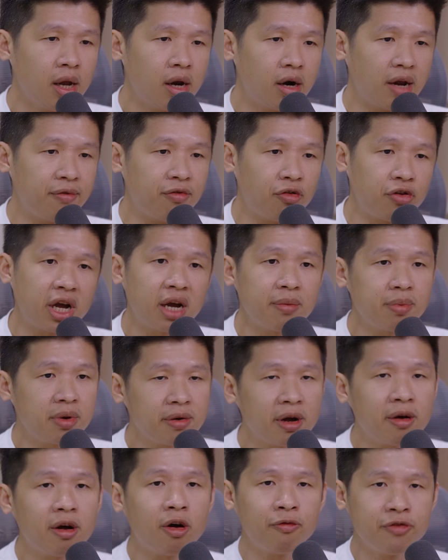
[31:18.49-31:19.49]
Right? For younger
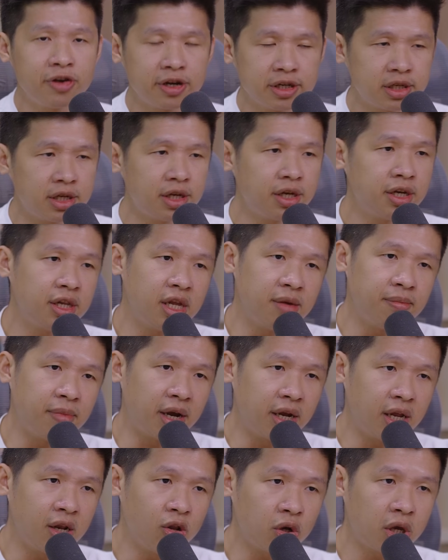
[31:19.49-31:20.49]
people, obviously they
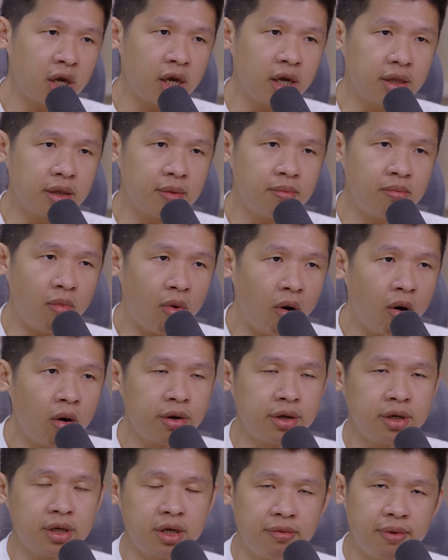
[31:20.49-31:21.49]
might allocate
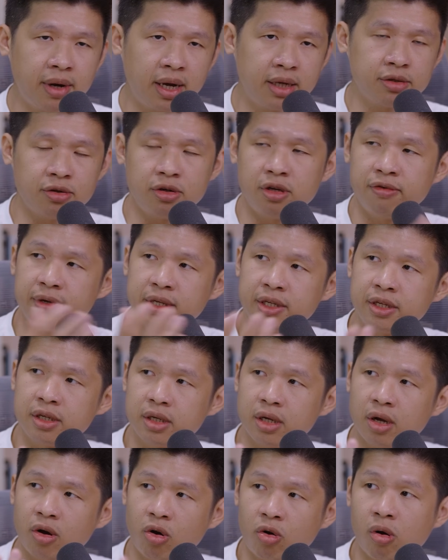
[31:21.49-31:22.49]
more in the US or even
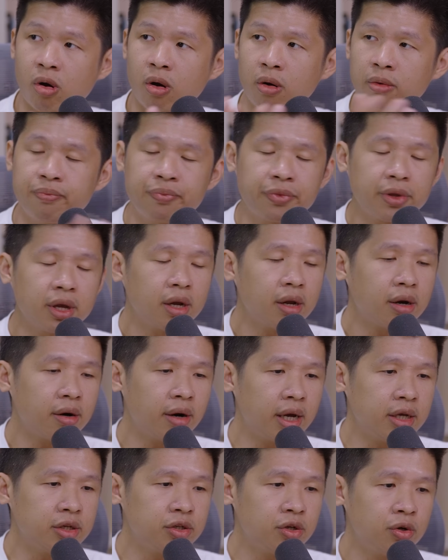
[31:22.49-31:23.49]
Hong Kong.
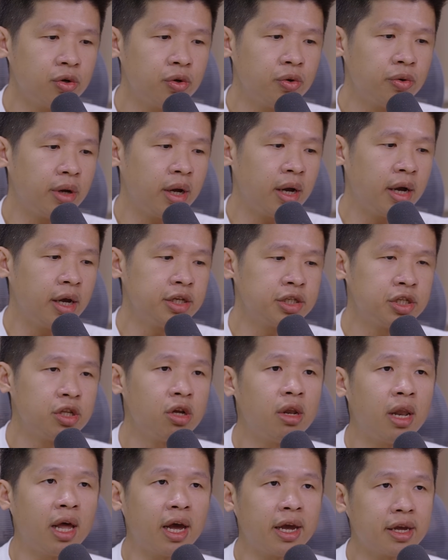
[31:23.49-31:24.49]
Right? So it's
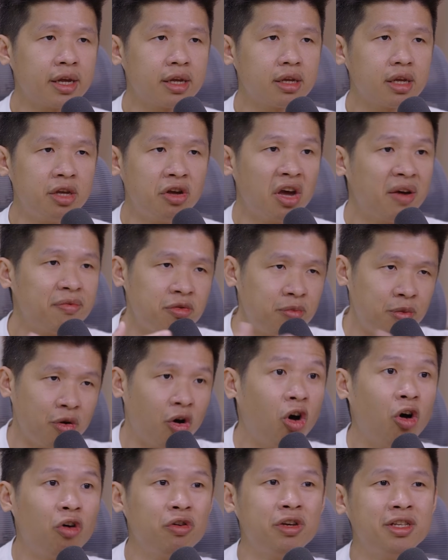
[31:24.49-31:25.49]
not like you have to be
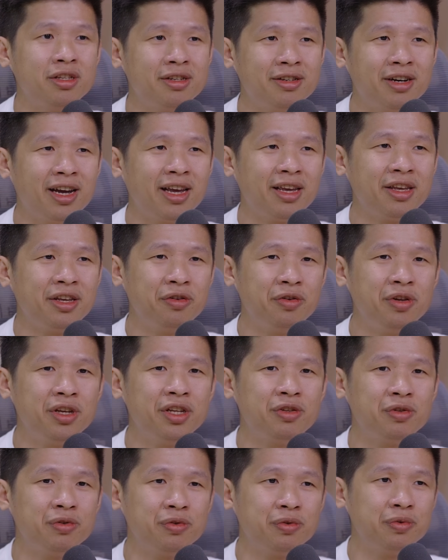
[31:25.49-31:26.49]
all in. Right? You
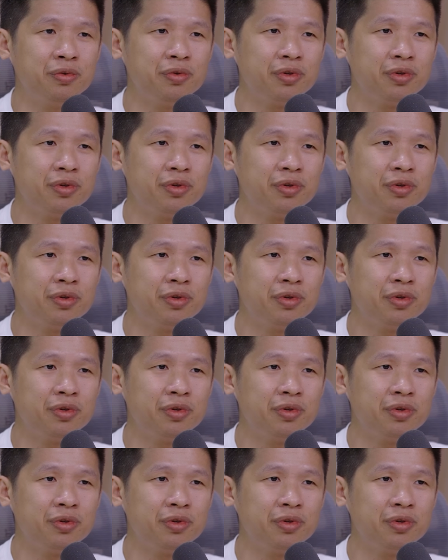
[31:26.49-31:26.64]
need to.